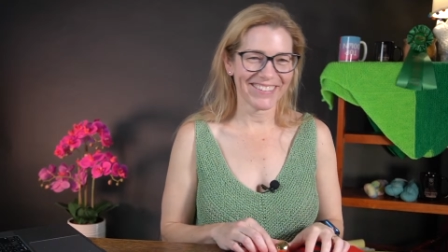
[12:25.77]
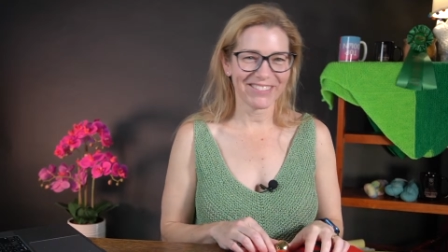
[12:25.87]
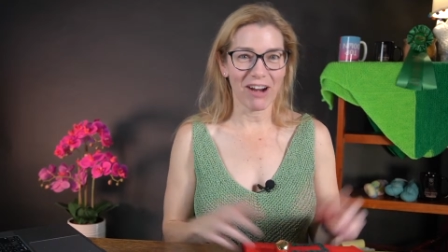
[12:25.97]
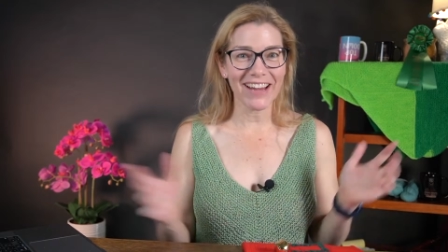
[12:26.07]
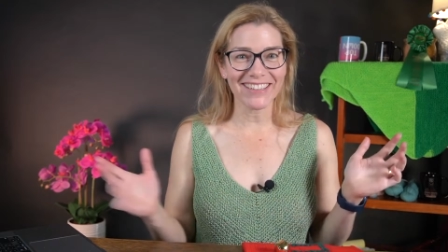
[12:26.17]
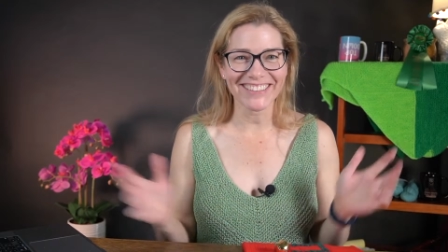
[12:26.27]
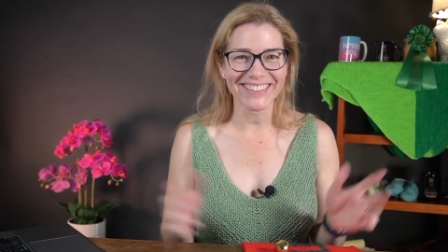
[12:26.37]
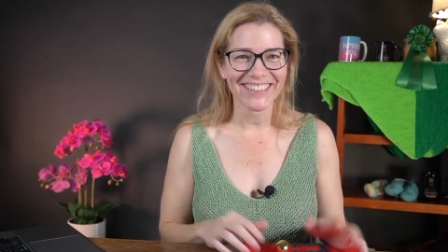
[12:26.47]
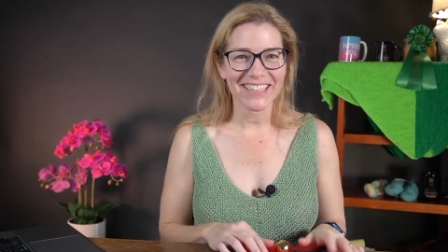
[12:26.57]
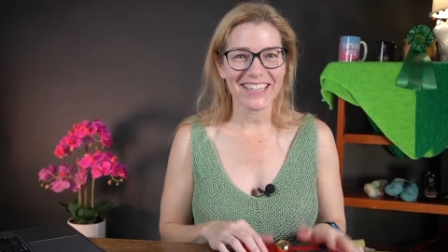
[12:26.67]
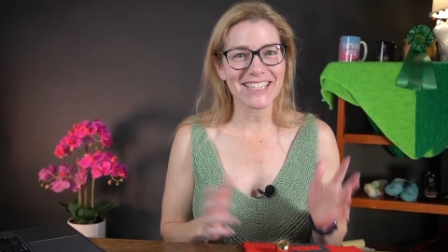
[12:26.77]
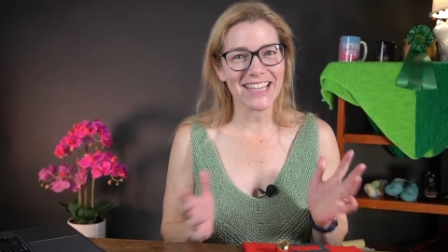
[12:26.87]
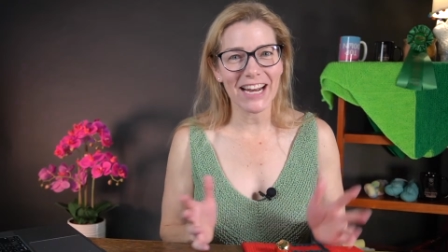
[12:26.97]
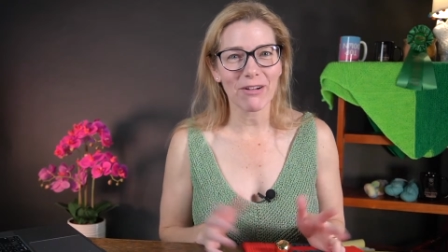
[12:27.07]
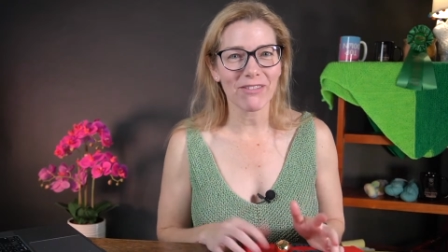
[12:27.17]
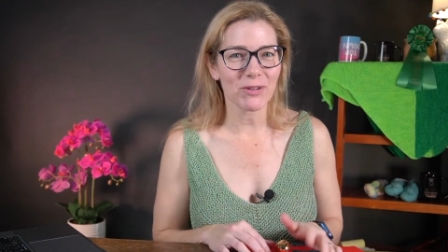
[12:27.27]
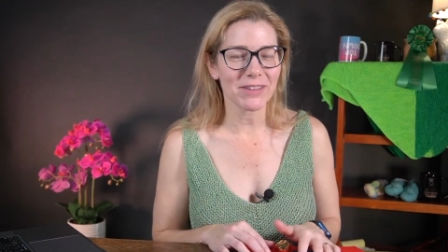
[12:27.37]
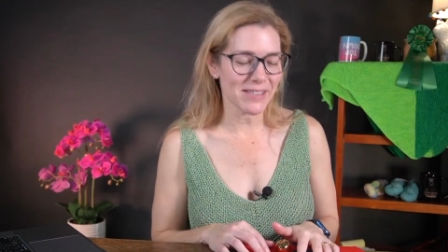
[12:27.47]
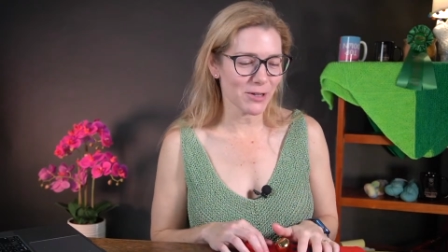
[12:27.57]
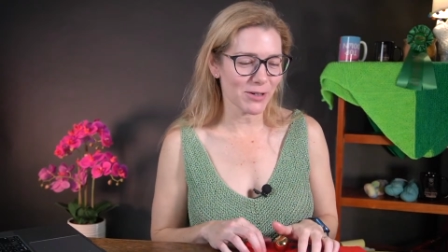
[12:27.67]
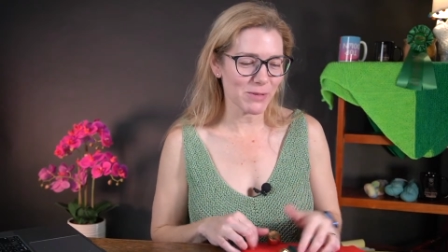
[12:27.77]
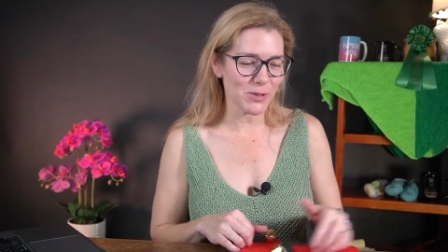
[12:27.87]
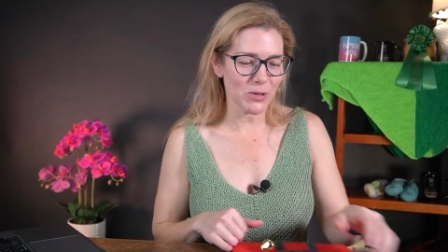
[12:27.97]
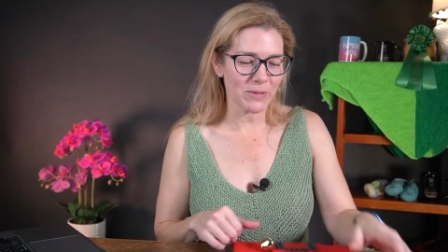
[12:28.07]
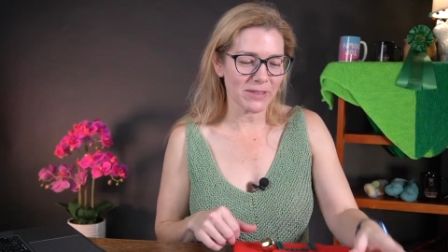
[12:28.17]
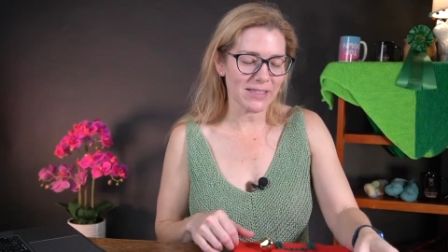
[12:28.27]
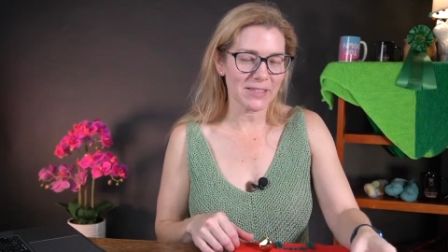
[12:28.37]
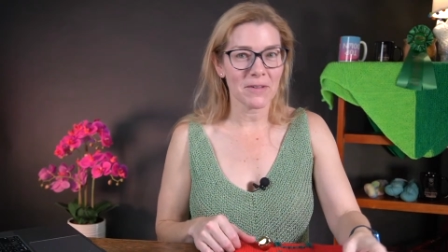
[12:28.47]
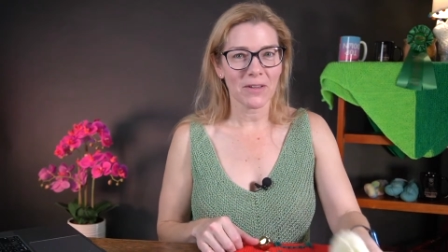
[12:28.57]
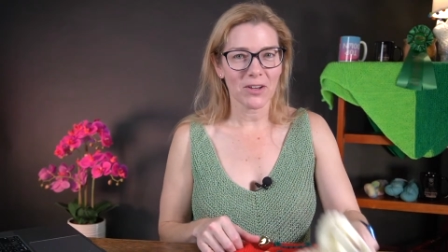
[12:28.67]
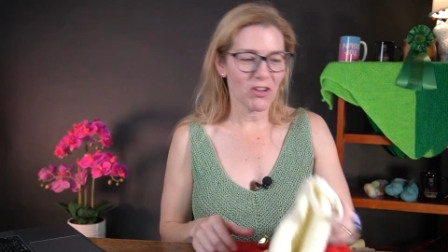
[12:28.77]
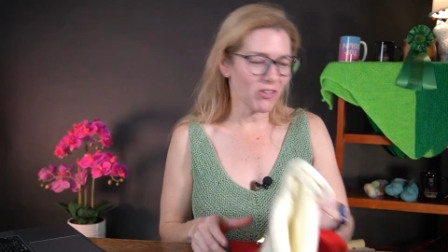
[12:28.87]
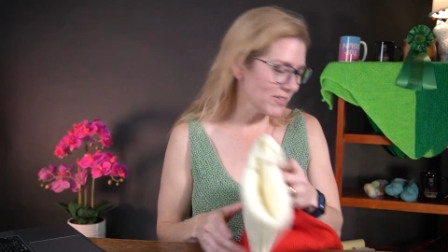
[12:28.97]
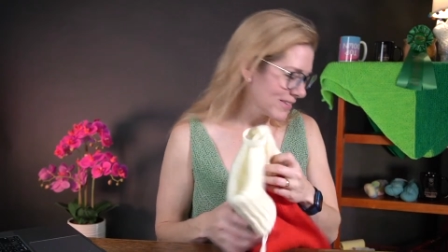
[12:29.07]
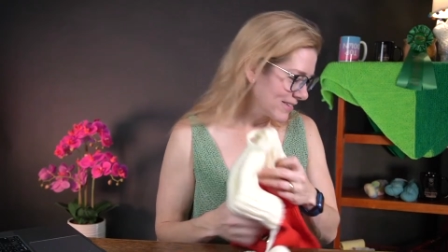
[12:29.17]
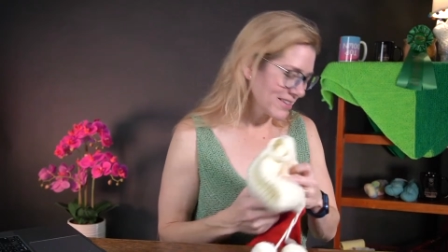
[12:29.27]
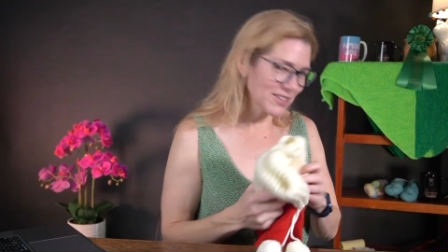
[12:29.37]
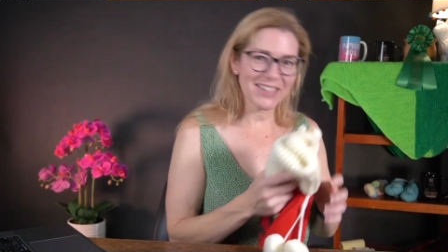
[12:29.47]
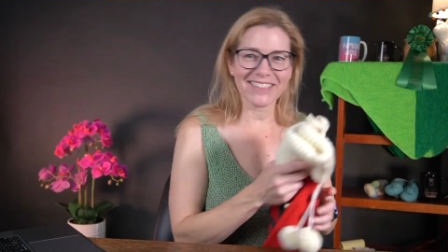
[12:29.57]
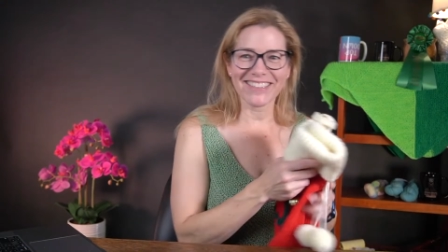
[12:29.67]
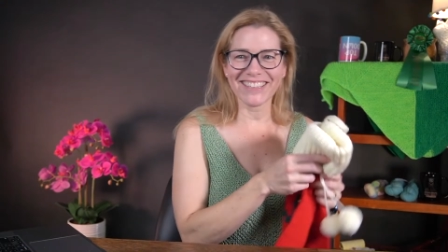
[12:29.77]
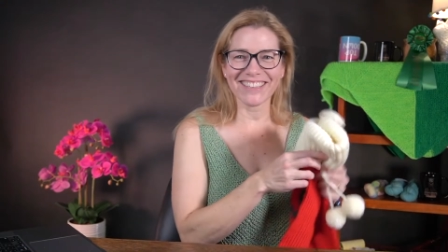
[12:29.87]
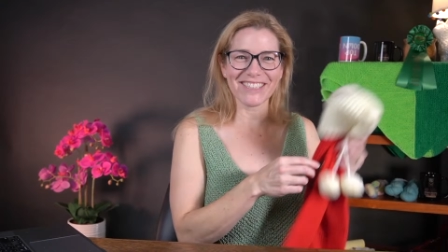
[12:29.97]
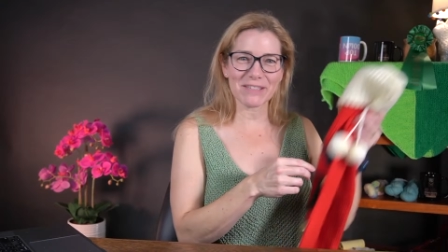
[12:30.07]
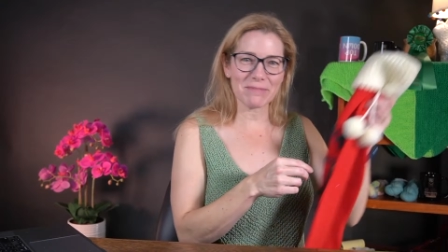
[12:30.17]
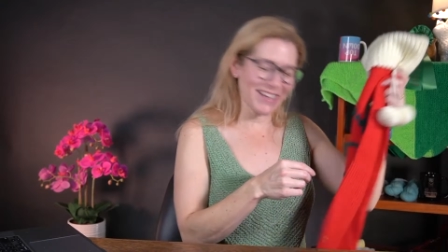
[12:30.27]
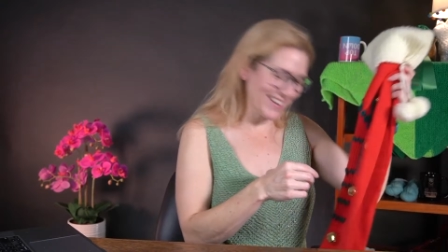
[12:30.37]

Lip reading: Right? Isn't that how everyone looks at Christmas ornaments? No? Just me?